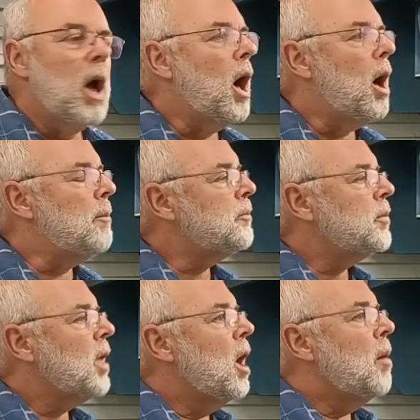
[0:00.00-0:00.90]

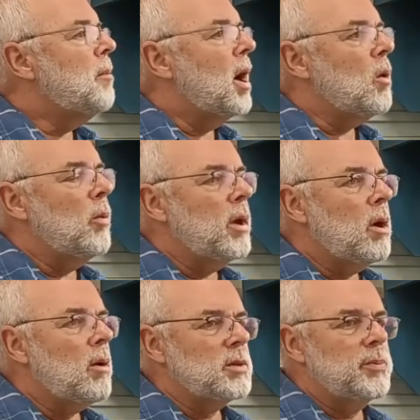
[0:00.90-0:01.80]
But when
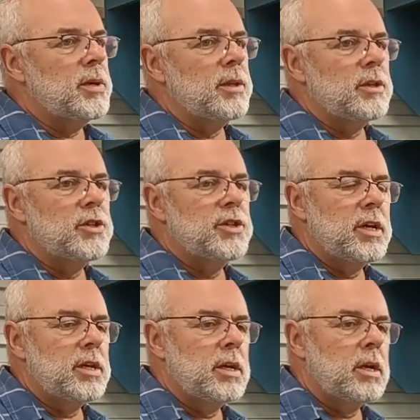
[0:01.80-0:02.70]
I was putting this
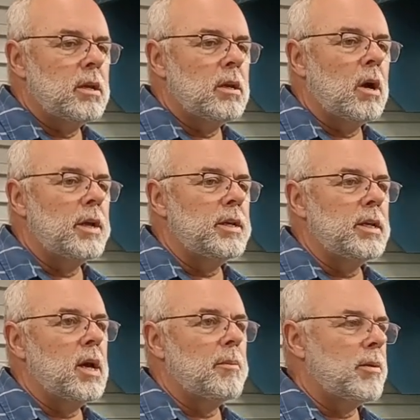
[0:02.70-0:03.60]
shed in, I
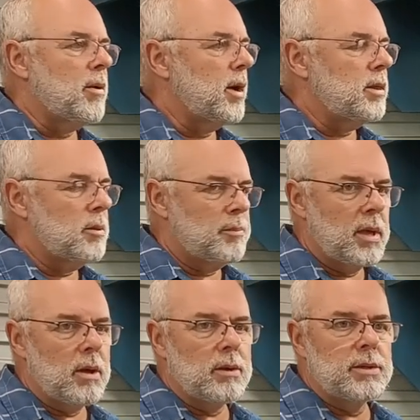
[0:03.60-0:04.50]
did upgrade the
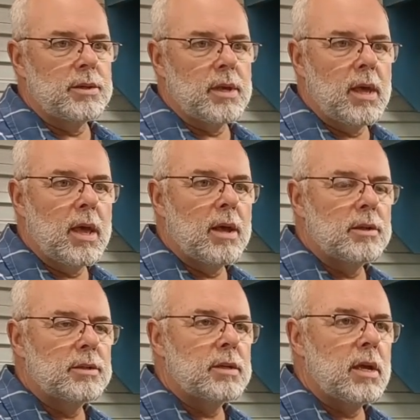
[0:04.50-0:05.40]
power to the
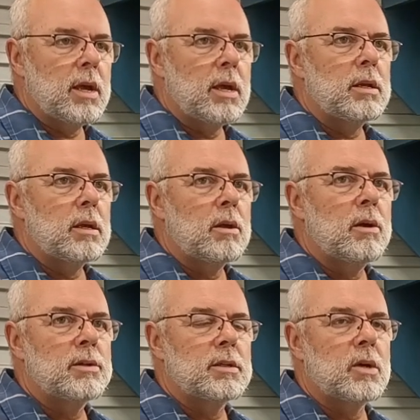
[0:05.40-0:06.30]
house, and
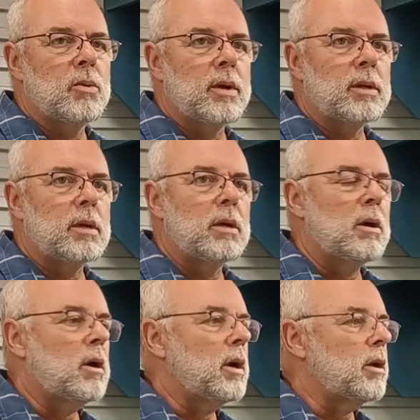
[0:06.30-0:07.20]
consequently
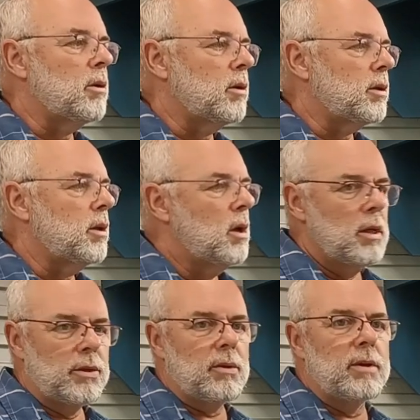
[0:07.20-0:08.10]
I got
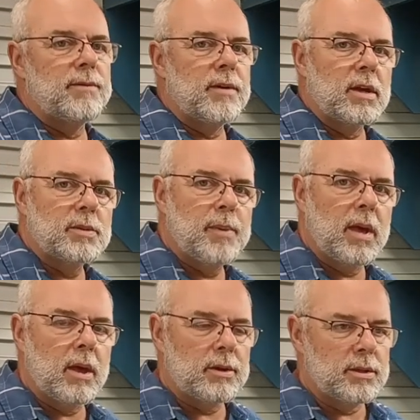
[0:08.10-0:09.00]
three-phase
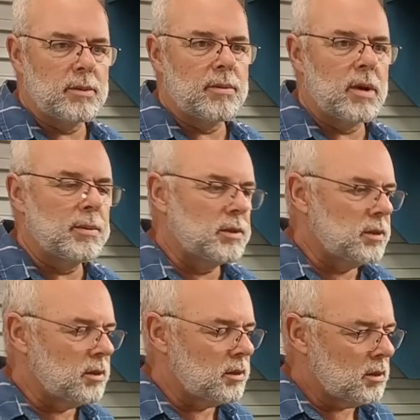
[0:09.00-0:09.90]
power to the
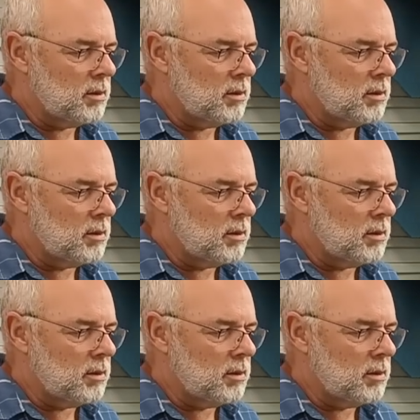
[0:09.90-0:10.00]
premises.